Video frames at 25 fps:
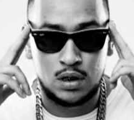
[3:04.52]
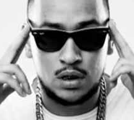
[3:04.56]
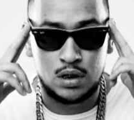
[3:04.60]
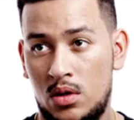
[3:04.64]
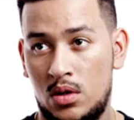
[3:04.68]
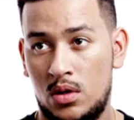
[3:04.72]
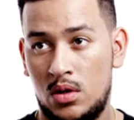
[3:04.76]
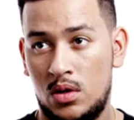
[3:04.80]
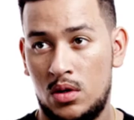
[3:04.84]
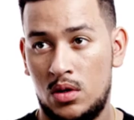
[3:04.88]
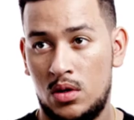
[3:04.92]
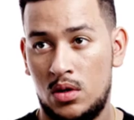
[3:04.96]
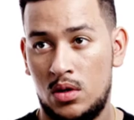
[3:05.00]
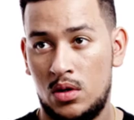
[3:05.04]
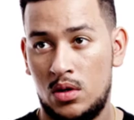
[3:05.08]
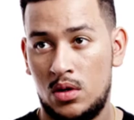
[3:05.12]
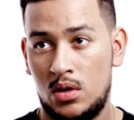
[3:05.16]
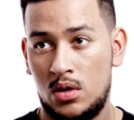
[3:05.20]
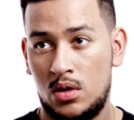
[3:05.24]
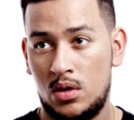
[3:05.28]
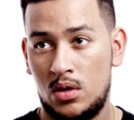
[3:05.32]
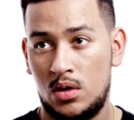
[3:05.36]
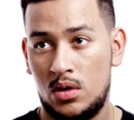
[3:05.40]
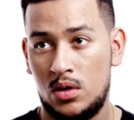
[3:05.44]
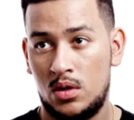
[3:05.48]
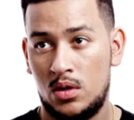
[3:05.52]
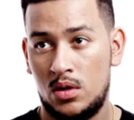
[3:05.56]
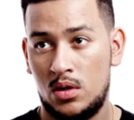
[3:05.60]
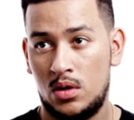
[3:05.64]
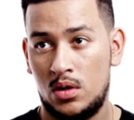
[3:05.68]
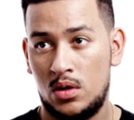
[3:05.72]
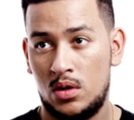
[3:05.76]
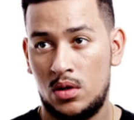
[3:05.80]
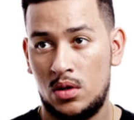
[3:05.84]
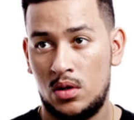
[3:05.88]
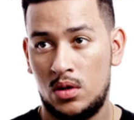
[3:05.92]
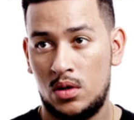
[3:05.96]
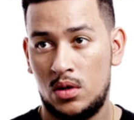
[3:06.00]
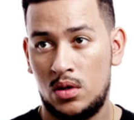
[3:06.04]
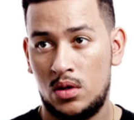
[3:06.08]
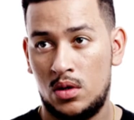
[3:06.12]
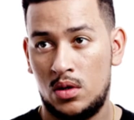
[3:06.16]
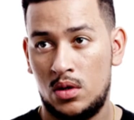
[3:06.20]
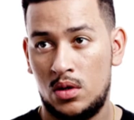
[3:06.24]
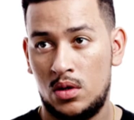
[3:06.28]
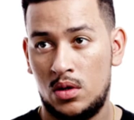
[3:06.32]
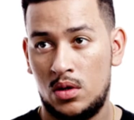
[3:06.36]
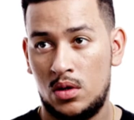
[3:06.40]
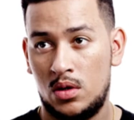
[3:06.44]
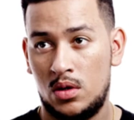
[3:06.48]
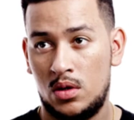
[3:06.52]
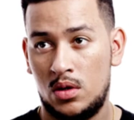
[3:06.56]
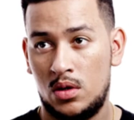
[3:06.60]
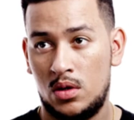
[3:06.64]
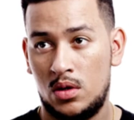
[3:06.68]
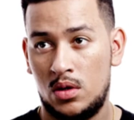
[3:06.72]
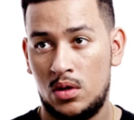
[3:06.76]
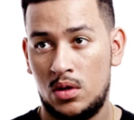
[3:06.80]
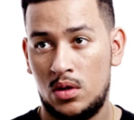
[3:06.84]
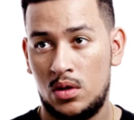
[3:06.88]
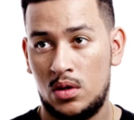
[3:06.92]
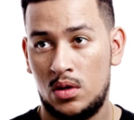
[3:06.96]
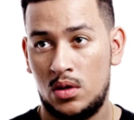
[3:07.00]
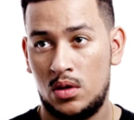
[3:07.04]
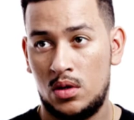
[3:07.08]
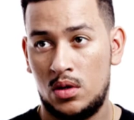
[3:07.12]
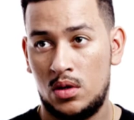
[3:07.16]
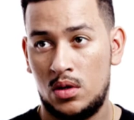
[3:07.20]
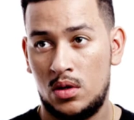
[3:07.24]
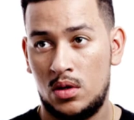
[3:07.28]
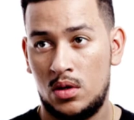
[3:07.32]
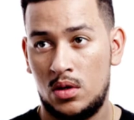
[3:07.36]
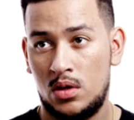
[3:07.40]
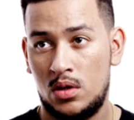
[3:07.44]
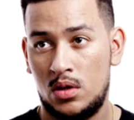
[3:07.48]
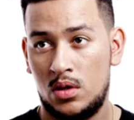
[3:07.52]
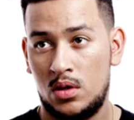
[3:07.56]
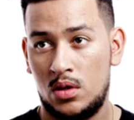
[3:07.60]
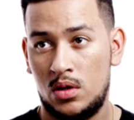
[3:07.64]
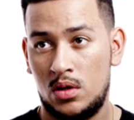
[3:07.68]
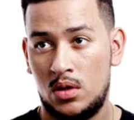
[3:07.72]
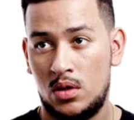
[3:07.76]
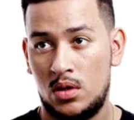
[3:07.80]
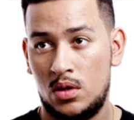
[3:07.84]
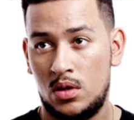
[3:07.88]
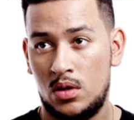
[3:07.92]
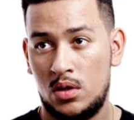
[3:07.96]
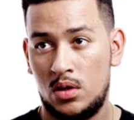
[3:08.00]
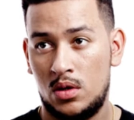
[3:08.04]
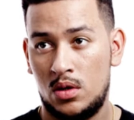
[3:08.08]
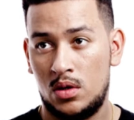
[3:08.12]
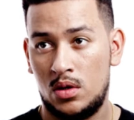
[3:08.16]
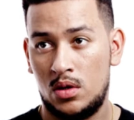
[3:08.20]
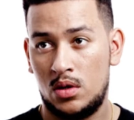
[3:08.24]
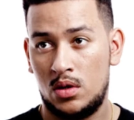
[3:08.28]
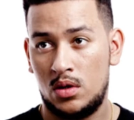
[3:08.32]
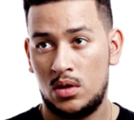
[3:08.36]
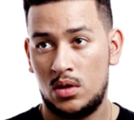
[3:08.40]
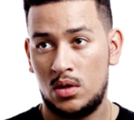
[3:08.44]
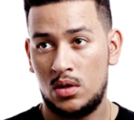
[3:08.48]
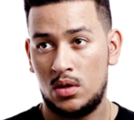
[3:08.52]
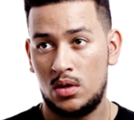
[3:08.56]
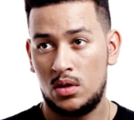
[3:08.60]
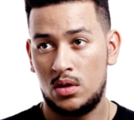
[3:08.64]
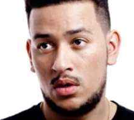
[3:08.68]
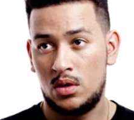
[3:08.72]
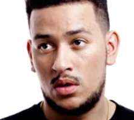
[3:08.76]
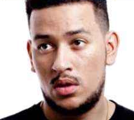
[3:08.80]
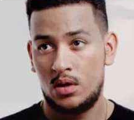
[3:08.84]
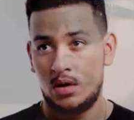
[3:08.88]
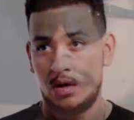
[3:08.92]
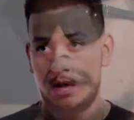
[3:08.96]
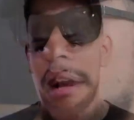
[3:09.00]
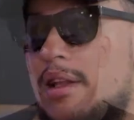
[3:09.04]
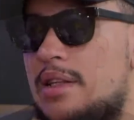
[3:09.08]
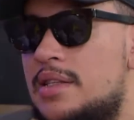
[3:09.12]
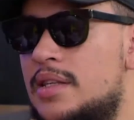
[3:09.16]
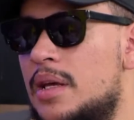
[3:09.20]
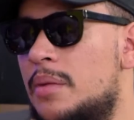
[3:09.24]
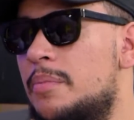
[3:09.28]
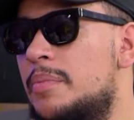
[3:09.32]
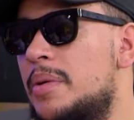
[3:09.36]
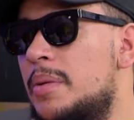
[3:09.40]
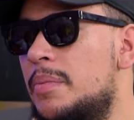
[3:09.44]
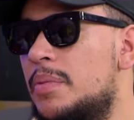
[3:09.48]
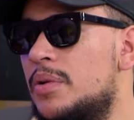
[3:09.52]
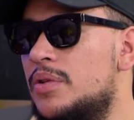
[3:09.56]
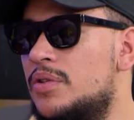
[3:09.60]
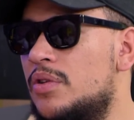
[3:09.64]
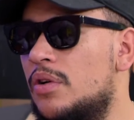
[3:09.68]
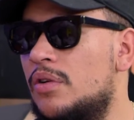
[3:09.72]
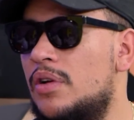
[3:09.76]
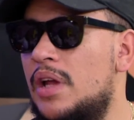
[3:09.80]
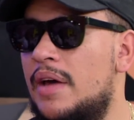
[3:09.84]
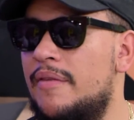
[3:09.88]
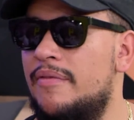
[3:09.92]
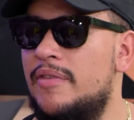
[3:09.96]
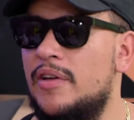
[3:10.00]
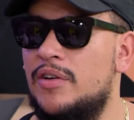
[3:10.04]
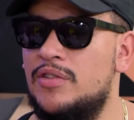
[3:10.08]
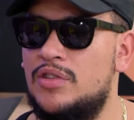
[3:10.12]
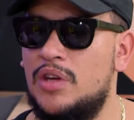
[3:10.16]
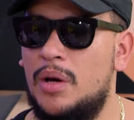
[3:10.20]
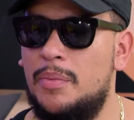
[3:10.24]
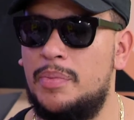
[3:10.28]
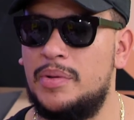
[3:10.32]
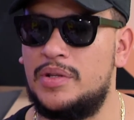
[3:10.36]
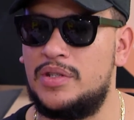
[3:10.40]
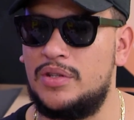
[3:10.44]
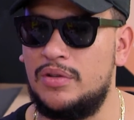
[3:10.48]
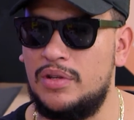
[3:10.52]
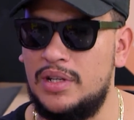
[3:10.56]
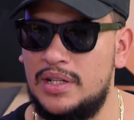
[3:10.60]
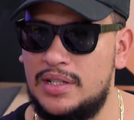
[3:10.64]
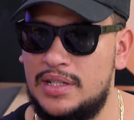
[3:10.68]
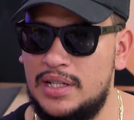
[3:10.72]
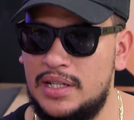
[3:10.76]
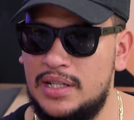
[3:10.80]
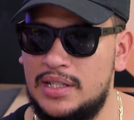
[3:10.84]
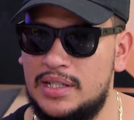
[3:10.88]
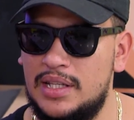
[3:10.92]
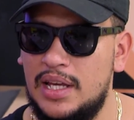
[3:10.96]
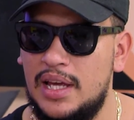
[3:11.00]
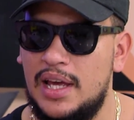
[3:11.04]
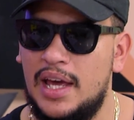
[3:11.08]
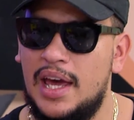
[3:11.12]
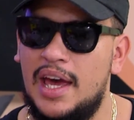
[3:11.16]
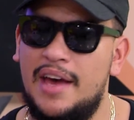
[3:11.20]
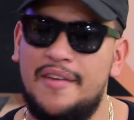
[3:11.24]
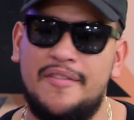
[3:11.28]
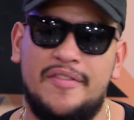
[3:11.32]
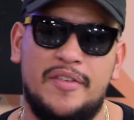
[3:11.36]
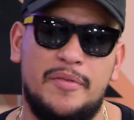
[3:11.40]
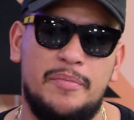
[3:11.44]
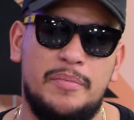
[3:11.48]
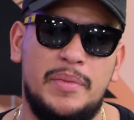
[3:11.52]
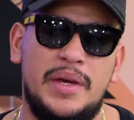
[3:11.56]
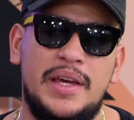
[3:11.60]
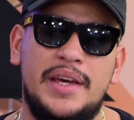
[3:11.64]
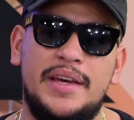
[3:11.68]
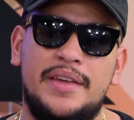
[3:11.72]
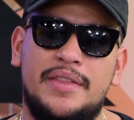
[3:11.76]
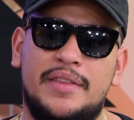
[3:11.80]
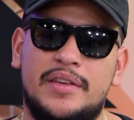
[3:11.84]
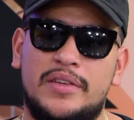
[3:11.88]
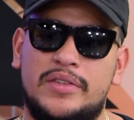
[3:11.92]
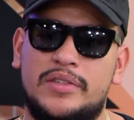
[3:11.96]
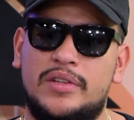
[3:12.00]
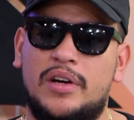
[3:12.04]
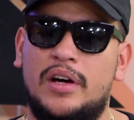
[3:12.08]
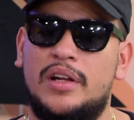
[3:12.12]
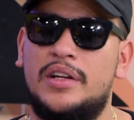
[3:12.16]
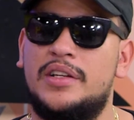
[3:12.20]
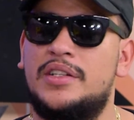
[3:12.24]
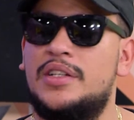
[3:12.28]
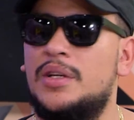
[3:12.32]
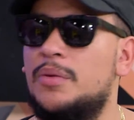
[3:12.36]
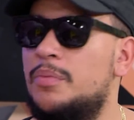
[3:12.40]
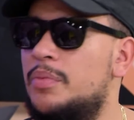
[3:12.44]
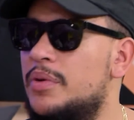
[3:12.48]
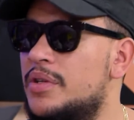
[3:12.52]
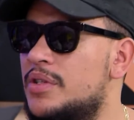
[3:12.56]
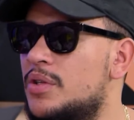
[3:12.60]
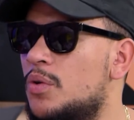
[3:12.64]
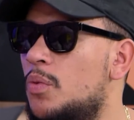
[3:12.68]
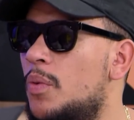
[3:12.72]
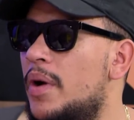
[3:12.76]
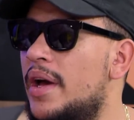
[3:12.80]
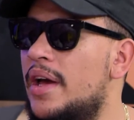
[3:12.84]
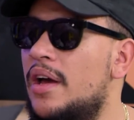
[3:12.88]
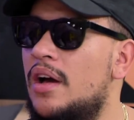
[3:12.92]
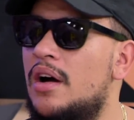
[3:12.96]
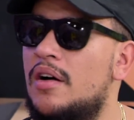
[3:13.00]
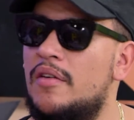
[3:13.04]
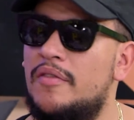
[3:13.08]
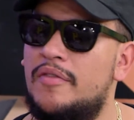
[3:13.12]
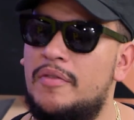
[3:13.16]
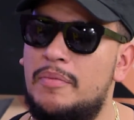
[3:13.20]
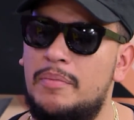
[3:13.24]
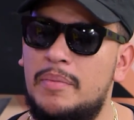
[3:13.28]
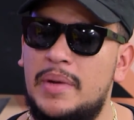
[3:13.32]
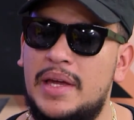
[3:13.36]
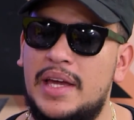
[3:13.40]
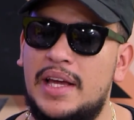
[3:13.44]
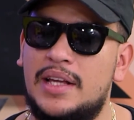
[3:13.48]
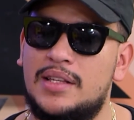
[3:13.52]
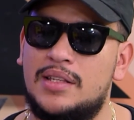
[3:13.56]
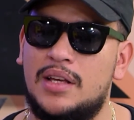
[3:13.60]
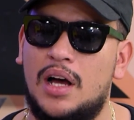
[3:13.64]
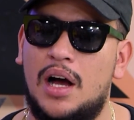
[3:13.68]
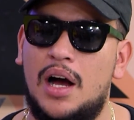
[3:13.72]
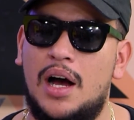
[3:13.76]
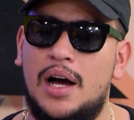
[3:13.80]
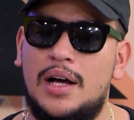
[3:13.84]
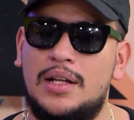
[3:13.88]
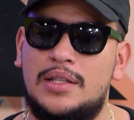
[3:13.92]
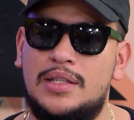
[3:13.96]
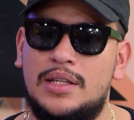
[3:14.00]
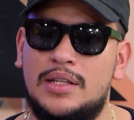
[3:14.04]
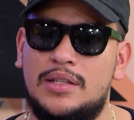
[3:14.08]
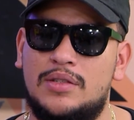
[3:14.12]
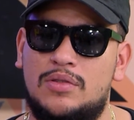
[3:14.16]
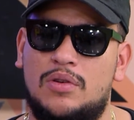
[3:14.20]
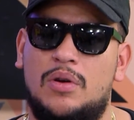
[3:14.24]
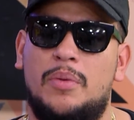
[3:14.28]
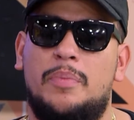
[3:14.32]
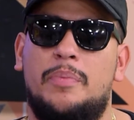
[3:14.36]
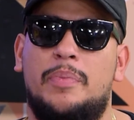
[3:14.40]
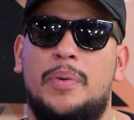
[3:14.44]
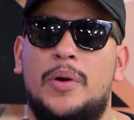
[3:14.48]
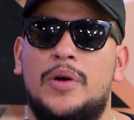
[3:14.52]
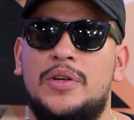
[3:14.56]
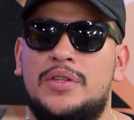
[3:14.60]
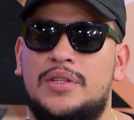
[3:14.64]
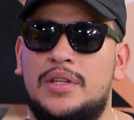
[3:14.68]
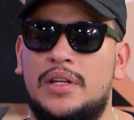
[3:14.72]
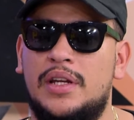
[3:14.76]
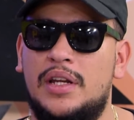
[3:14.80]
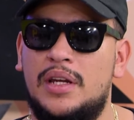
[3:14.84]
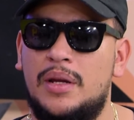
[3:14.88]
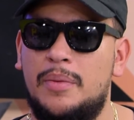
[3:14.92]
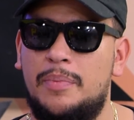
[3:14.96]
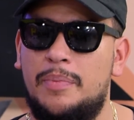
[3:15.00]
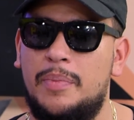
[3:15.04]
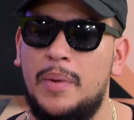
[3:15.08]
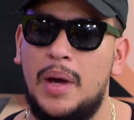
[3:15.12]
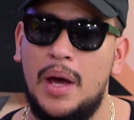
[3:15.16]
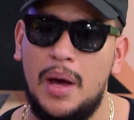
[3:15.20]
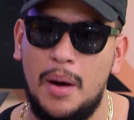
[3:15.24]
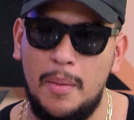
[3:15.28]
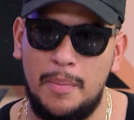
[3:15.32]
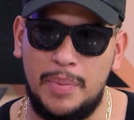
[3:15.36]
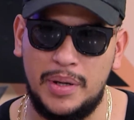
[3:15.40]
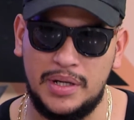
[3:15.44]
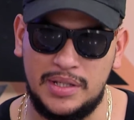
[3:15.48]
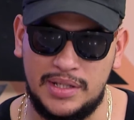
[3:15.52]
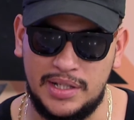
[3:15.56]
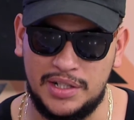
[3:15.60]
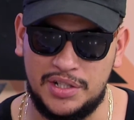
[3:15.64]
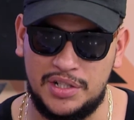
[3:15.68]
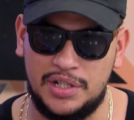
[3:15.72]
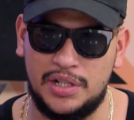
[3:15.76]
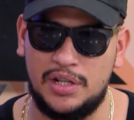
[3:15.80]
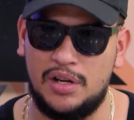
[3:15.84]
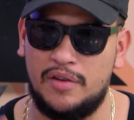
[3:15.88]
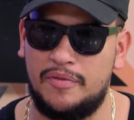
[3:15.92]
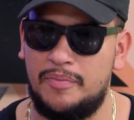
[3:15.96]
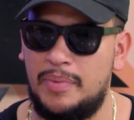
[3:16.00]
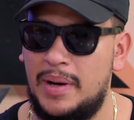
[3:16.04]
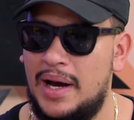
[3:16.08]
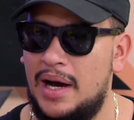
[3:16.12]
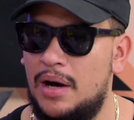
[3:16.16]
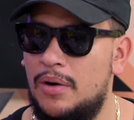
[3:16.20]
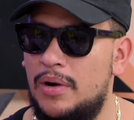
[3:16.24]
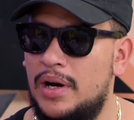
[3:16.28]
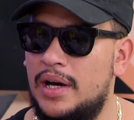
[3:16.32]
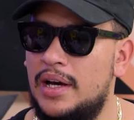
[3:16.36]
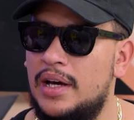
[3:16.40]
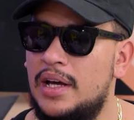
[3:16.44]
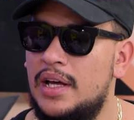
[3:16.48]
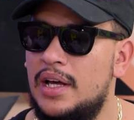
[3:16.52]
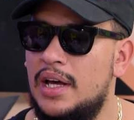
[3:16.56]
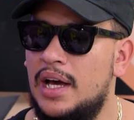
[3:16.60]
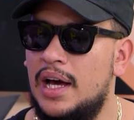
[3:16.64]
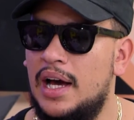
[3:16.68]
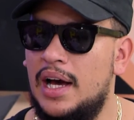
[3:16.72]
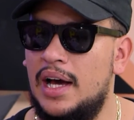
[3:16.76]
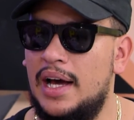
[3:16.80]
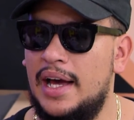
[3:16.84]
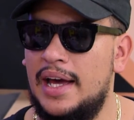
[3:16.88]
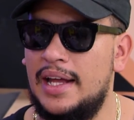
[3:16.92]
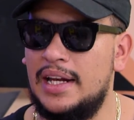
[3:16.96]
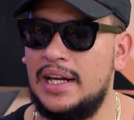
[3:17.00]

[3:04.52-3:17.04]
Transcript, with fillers: school. Mm. And, uh, you know, some people are fortunate to be able to afford to do that, and some people don't have those opportunities. And for me, this scholarship was a way of me as an artist or person in a position of power uh,